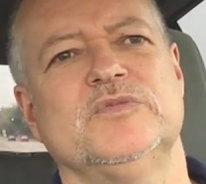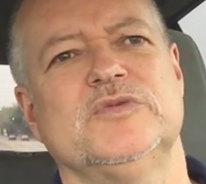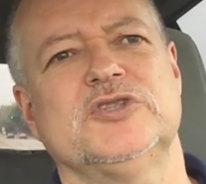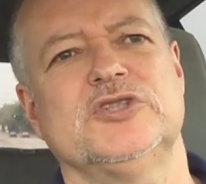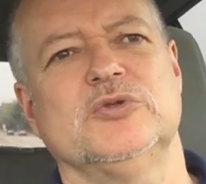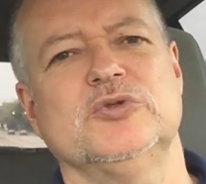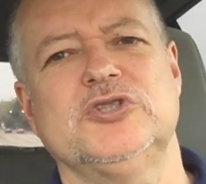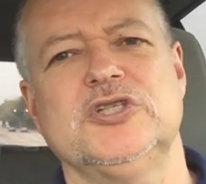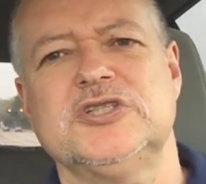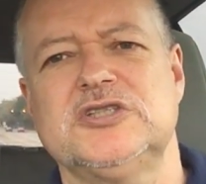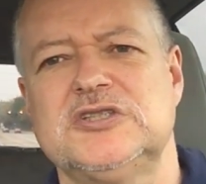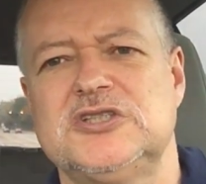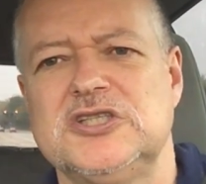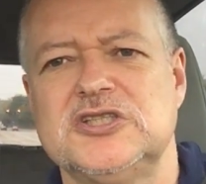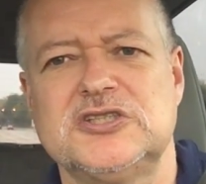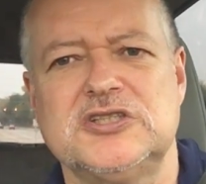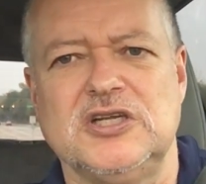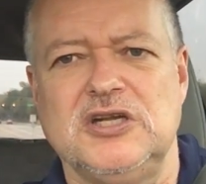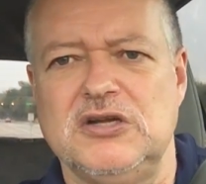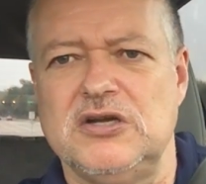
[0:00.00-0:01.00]
So
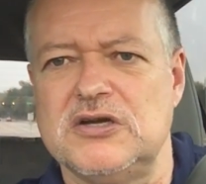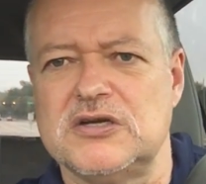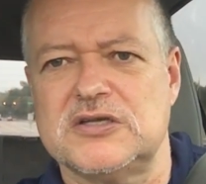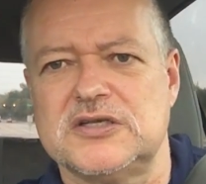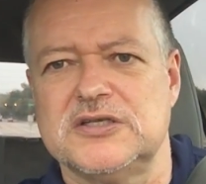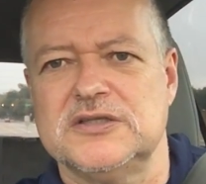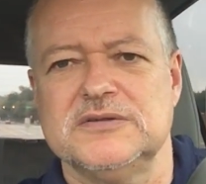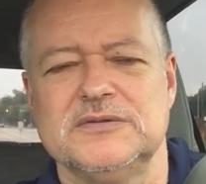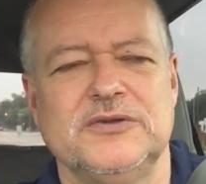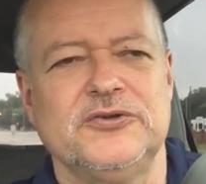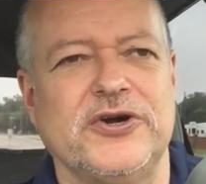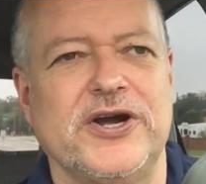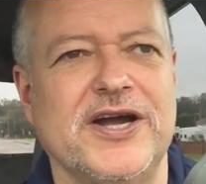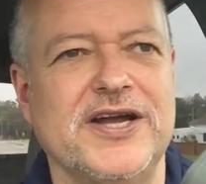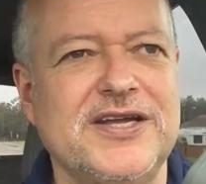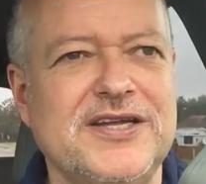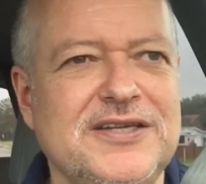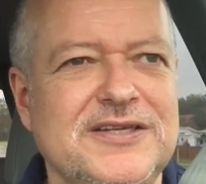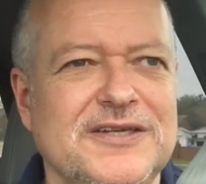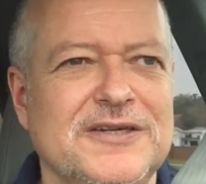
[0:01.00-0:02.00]
just a look,
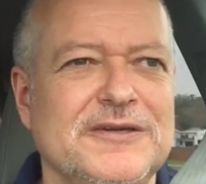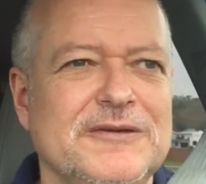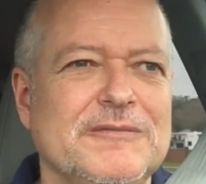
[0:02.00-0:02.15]
right?